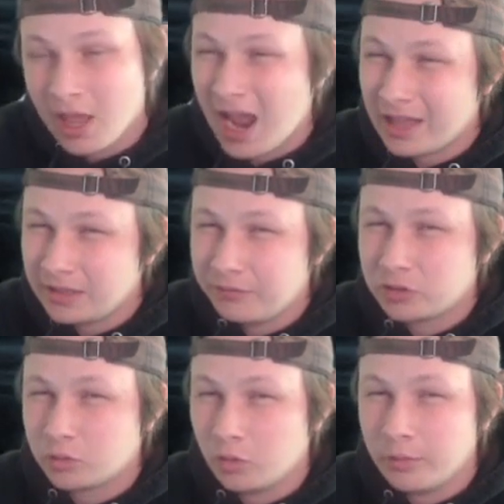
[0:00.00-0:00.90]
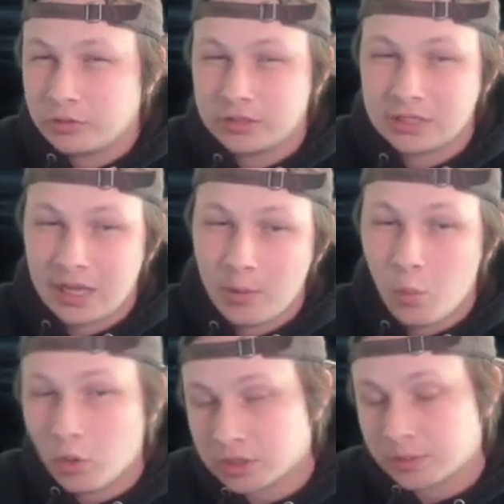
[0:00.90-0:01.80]
I live this roll most of the time, and
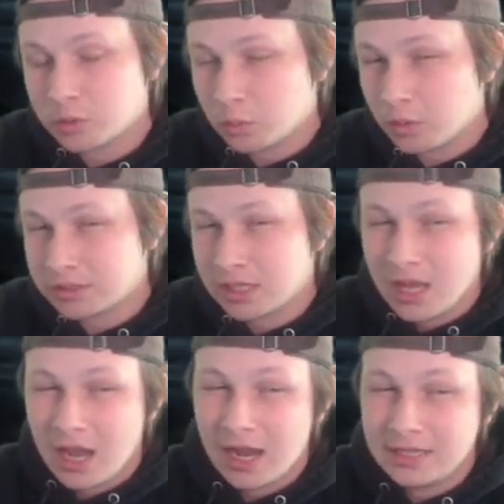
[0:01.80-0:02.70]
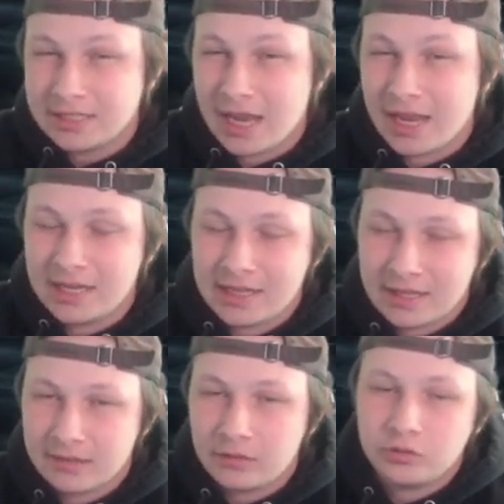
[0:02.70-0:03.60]
worst comes to worst, I die and he
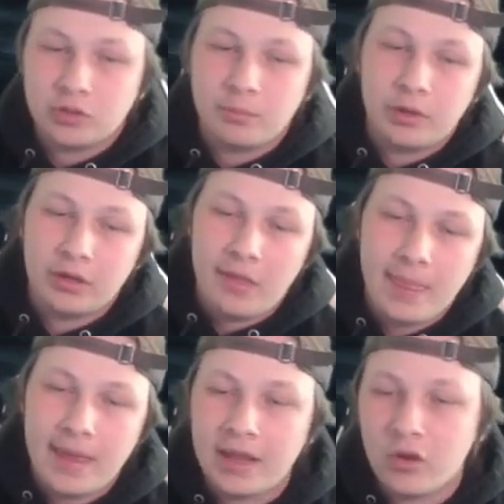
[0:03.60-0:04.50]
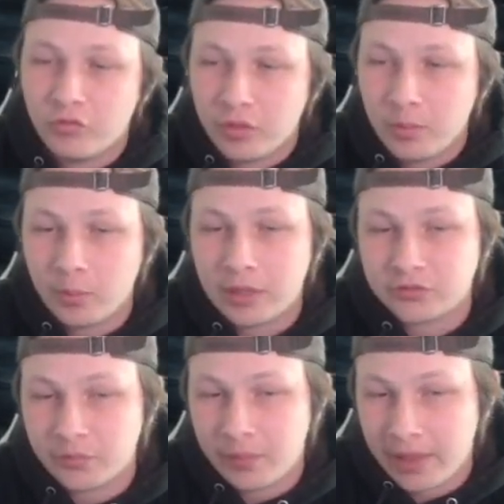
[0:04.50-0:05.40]
takes another turn of burn, and then I go for the Moonblast from